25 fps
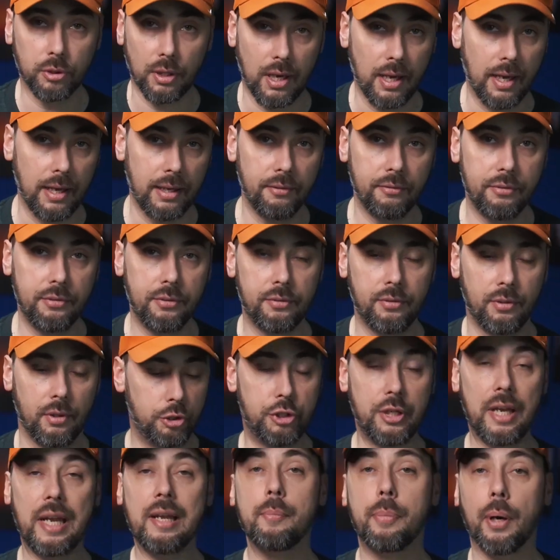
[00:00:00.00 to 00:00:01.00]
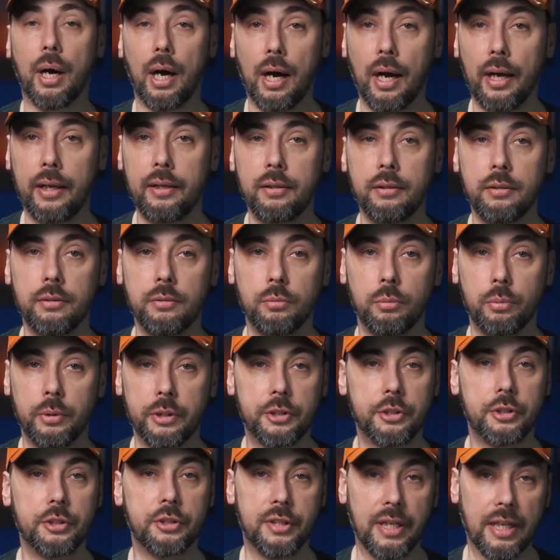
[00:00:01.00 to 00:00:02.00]
drives, J B O D,
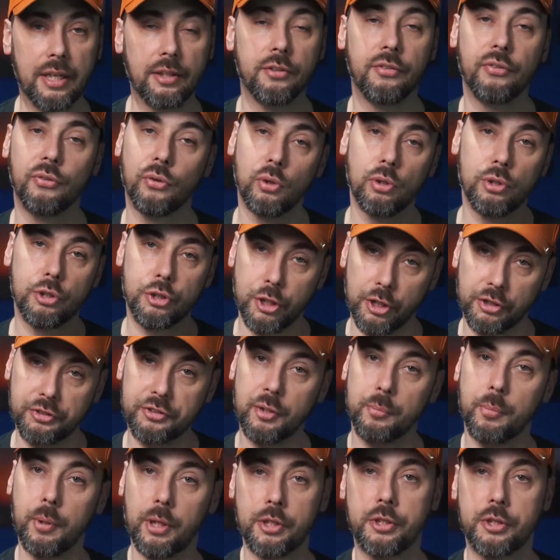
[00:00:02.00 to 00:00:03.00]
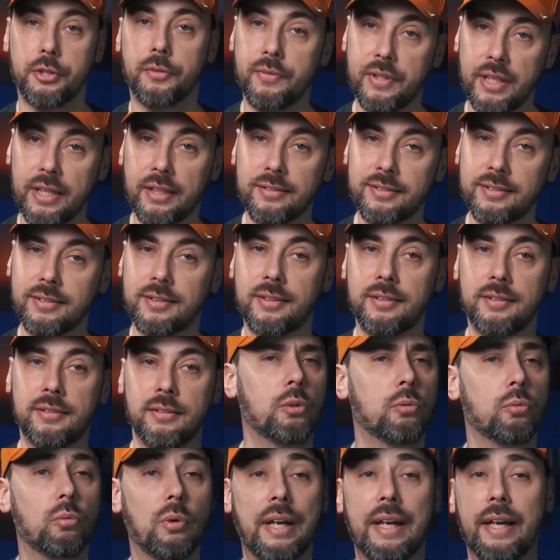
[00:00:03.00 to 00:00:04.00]
which stands for just a bunch of disks,
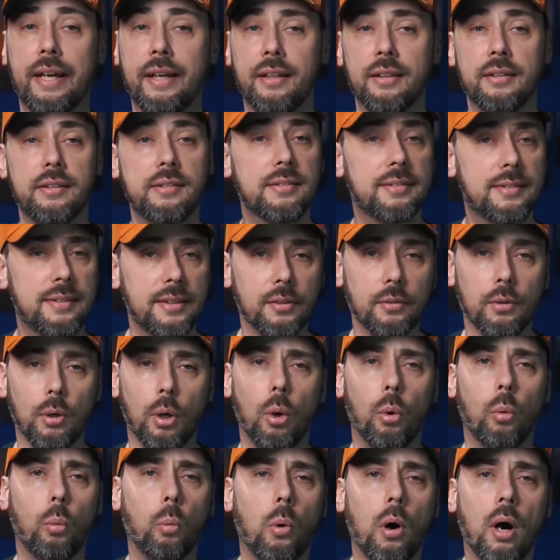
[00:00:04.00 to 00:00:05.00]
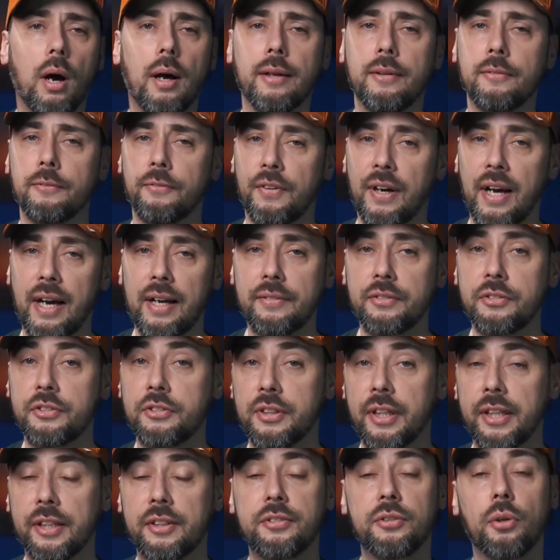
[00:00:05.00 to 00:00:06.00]
RAID zero, one, five,
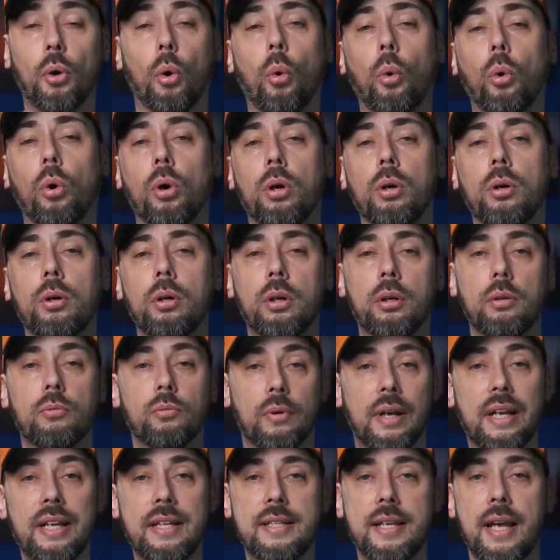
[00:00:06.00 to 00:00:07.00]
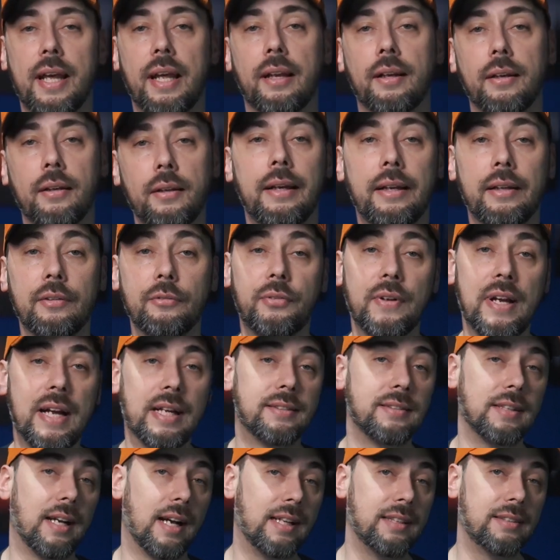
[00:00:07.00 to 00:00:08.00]
six, or RAID ten. In
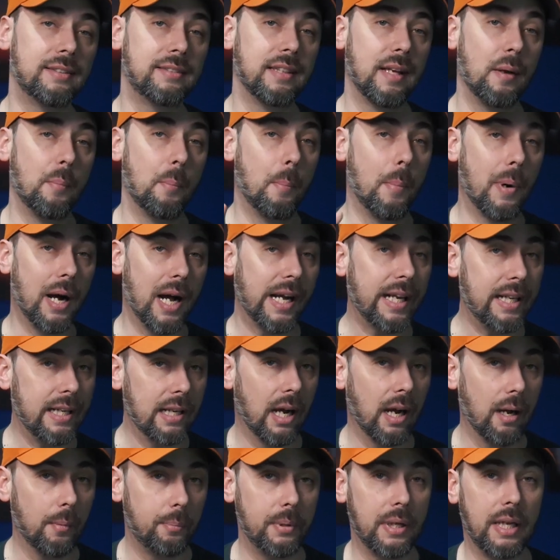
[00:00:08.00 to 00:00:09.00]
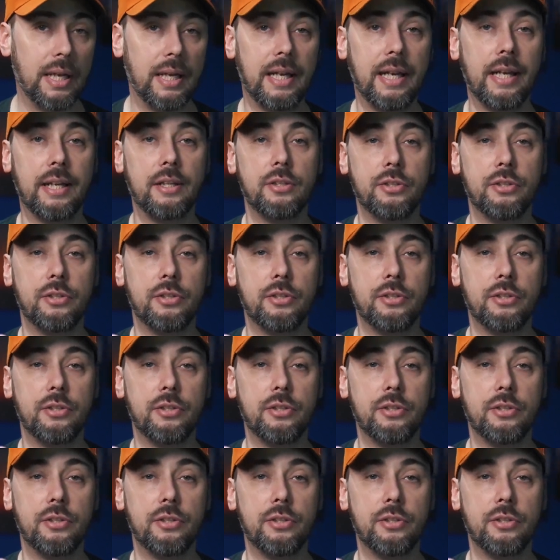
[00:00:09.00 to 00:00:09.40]
fact, I set mine up in a